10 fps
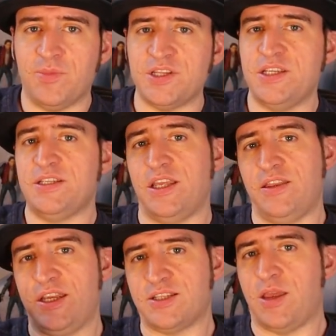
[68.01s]
This is
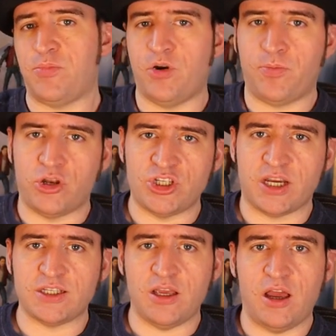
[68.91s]
the Inkscape
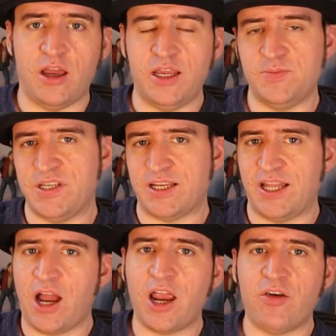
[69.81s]
project is
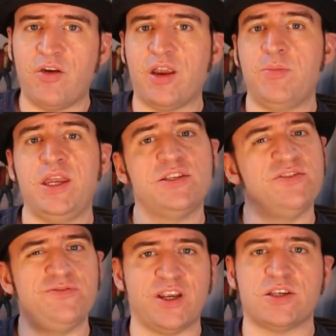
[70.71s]
basically hiring me to
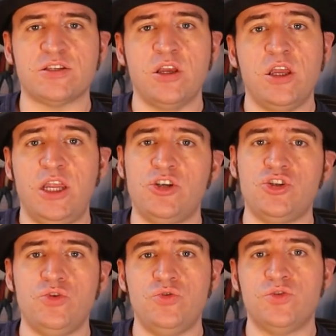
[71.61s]
fix
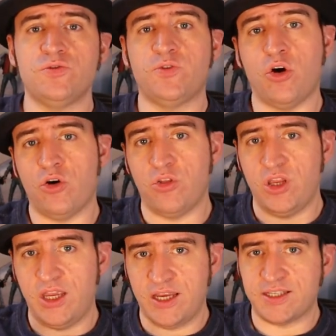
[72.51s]
issues for
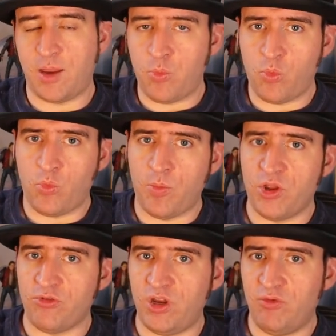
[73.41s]
the Inkscape
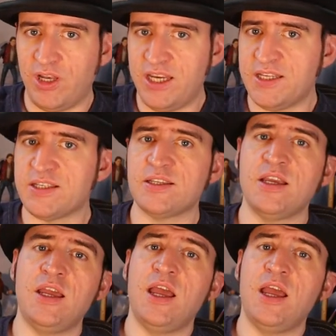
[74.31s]
1.3 release.